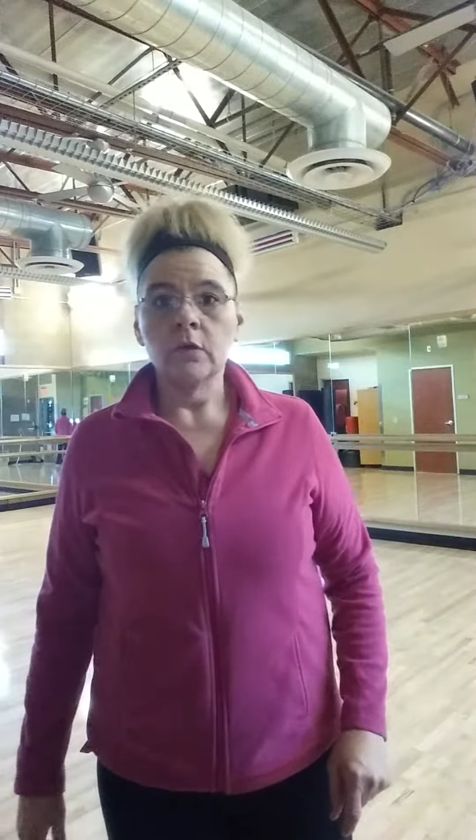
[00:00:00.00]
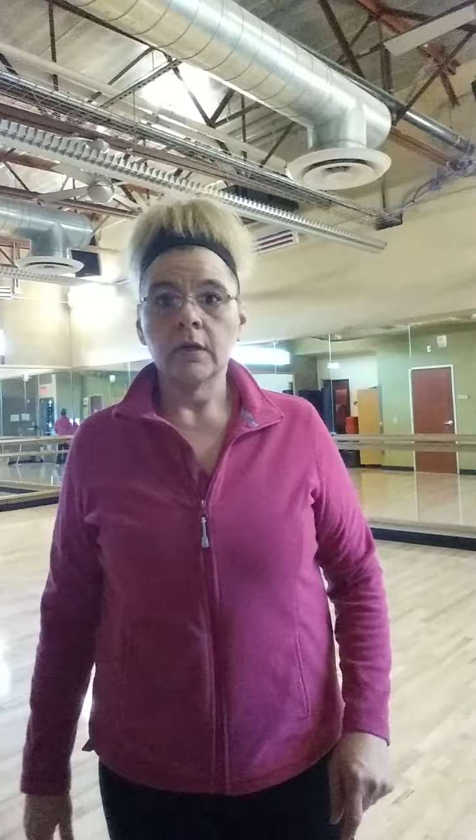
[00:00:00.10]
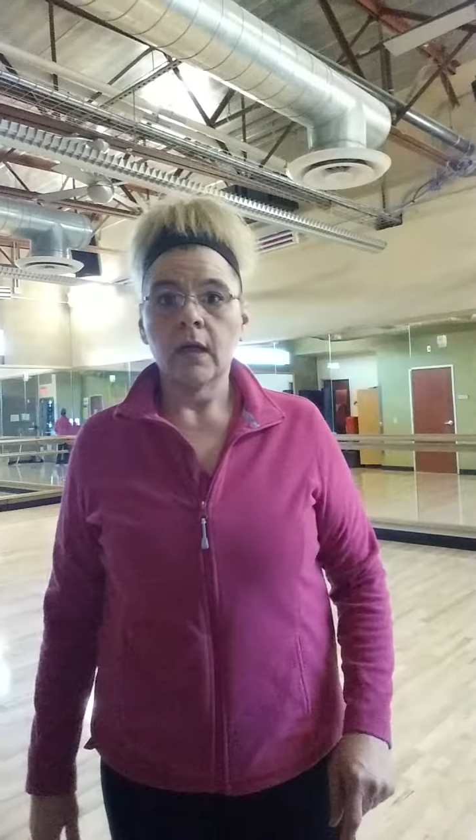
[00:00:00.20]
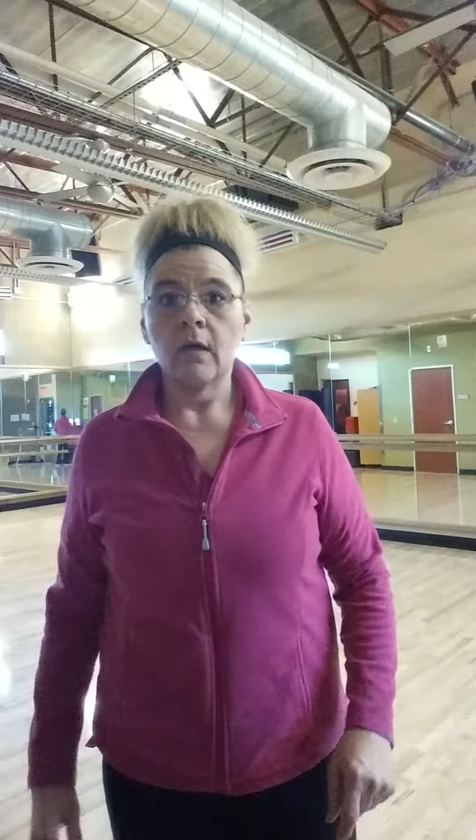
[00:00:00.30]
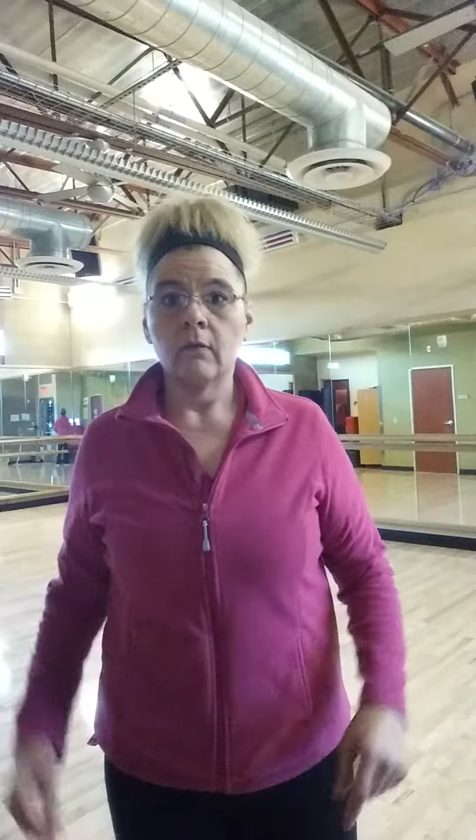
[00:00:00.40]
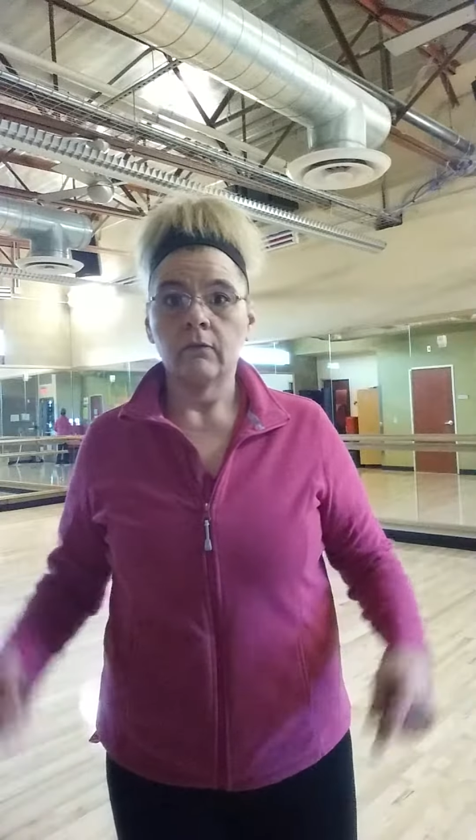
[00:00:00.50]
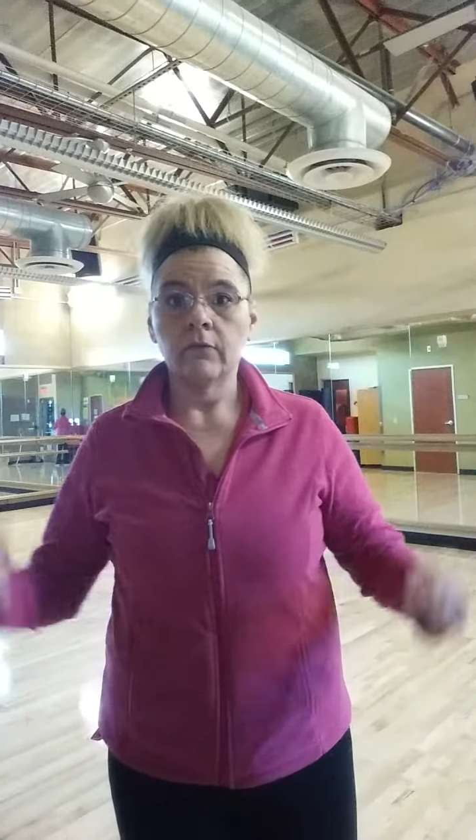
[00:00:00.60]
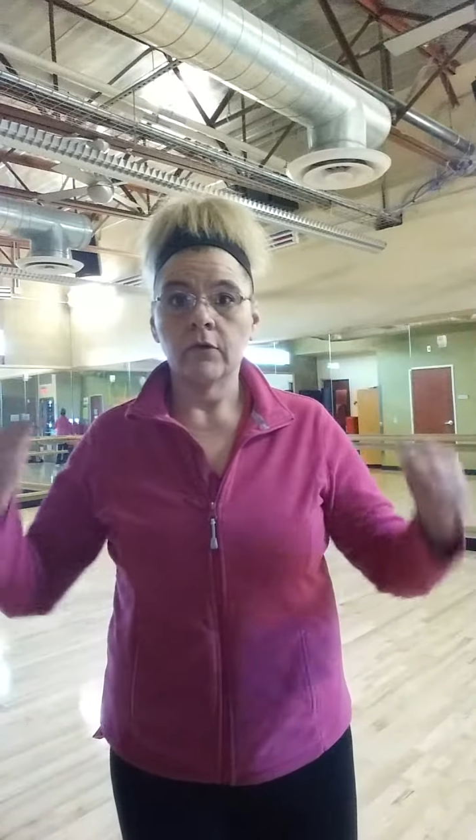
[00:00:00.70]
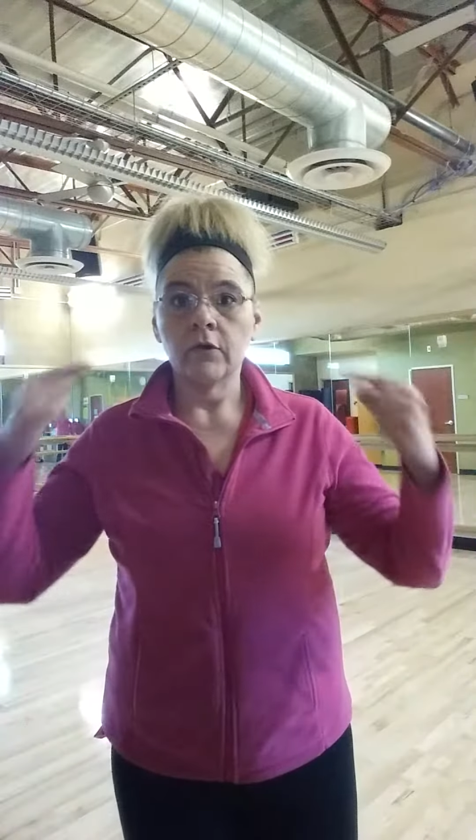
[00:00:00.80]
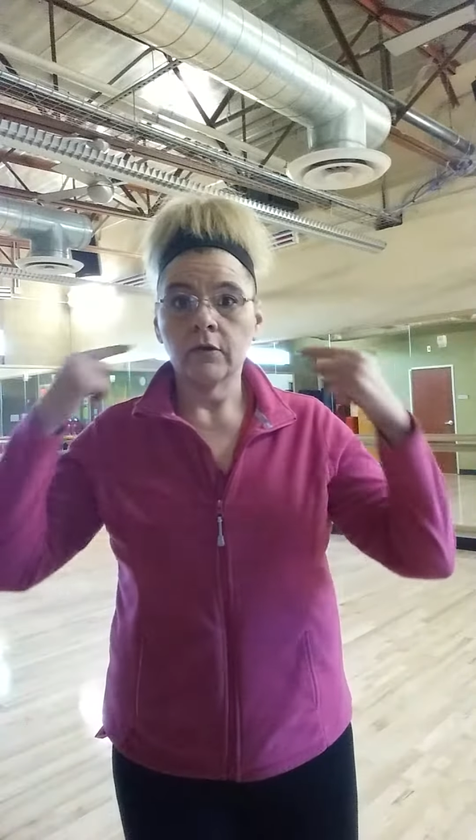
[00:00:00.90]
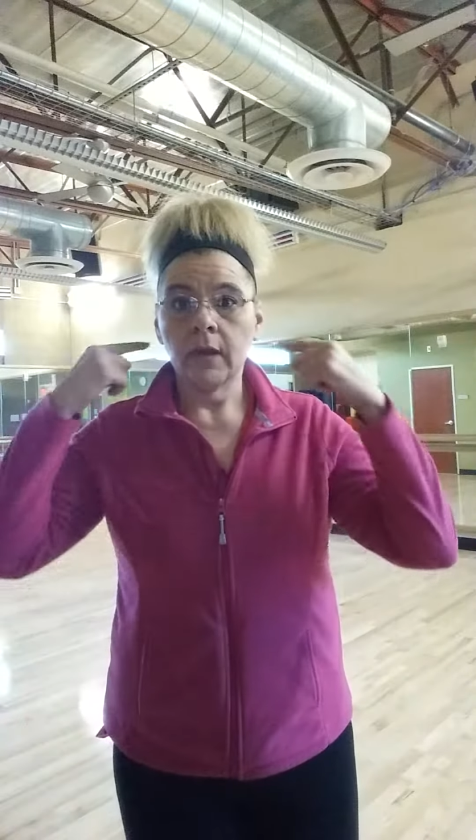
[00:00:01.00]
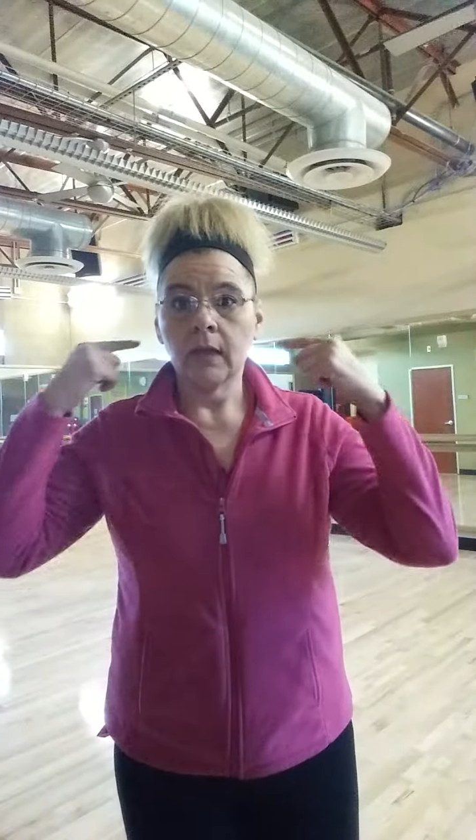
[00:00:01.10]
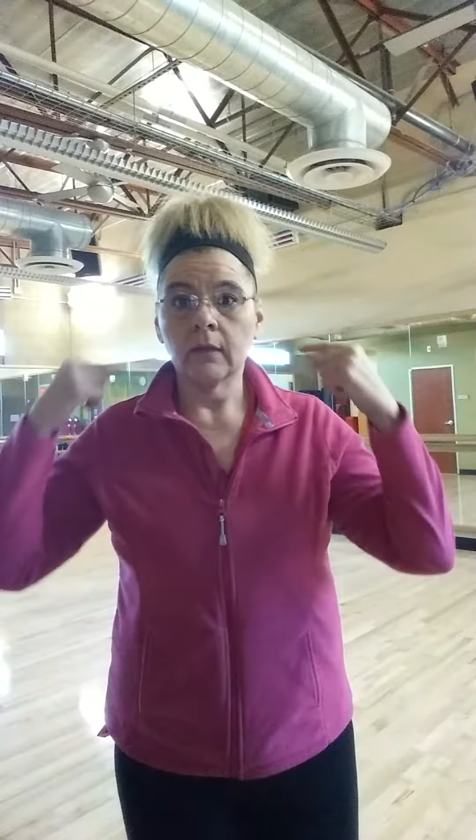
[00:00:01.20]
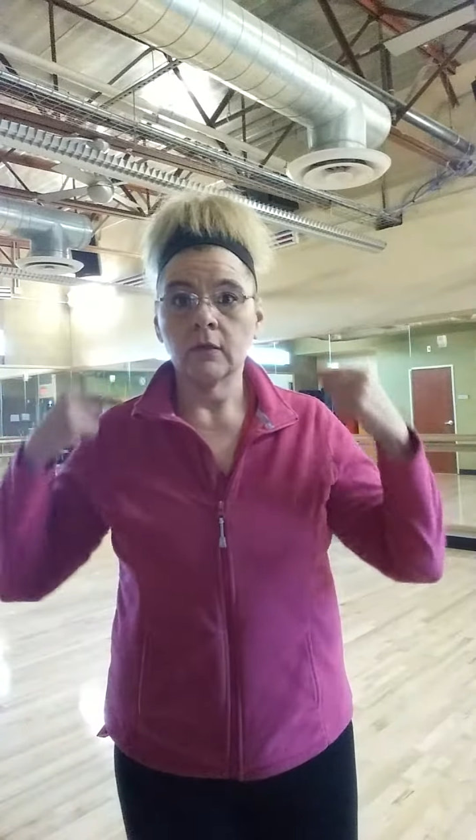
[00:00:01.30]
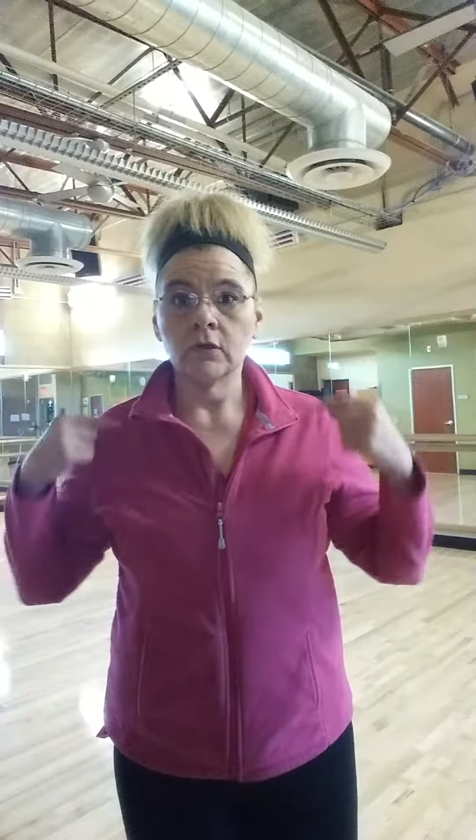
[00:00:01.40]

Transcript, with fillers: workout for your neck,